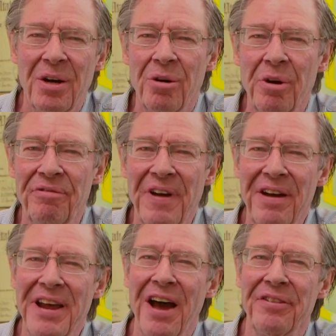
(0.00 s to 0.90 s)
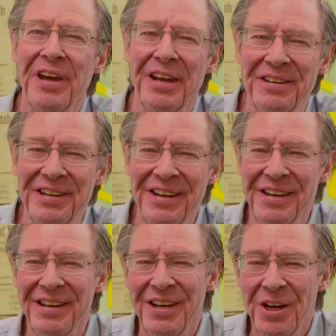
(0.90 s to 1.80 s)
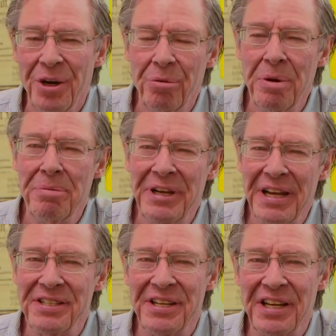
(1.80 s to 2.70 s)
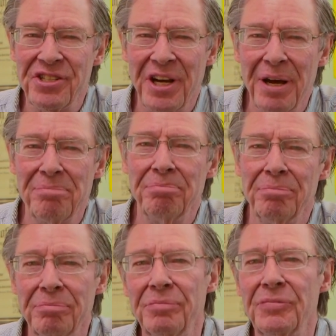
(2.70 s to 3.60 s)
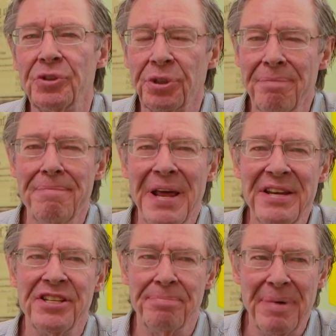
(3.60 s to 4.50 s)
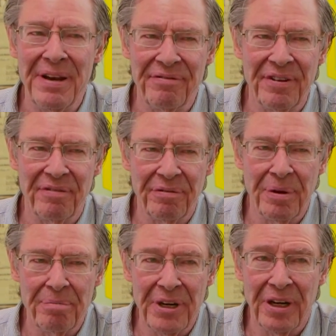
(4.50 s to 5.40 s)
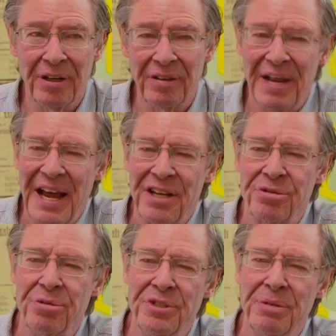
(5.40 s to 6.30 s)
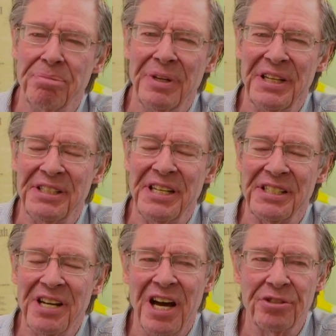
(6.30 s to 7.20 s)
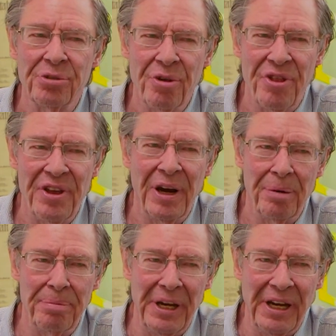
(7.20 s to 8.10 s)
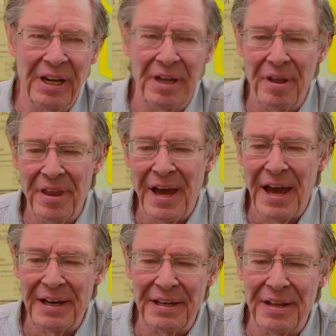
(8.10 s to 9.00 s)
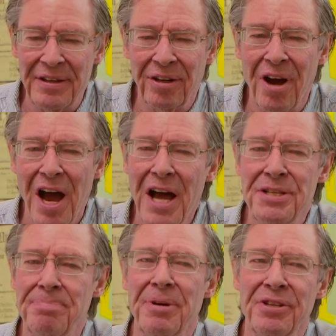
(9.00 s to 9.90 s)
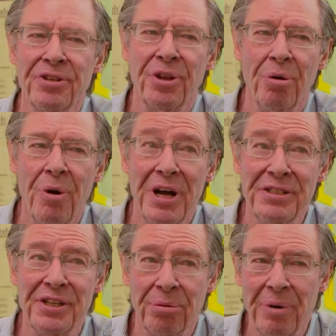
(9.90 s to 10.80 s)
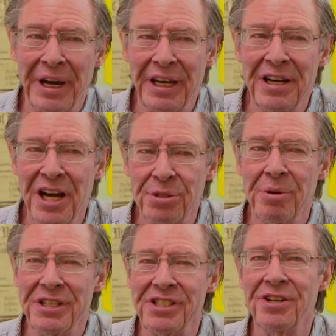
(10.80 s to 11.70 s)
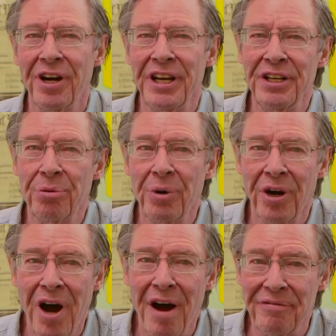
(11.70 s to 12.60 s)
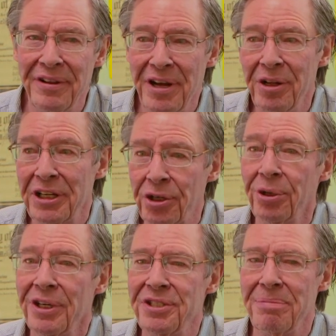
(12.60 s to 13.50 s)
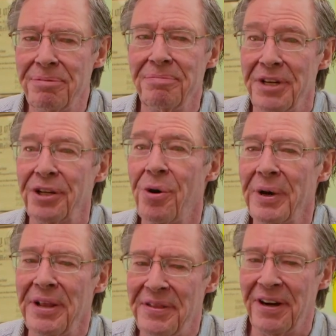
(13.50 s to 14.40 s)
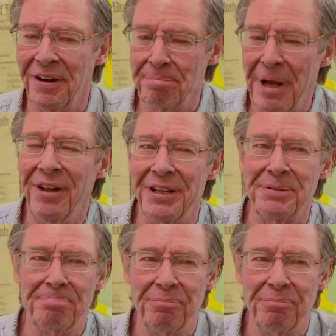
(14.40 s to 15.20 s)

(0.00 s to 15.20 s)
We found out that women get such a tremendous benefit from their estrogen plus testosterone therapy that their husbands are the ones that recognize when it's starting to wear off, and they'll encourage them to go get their pellets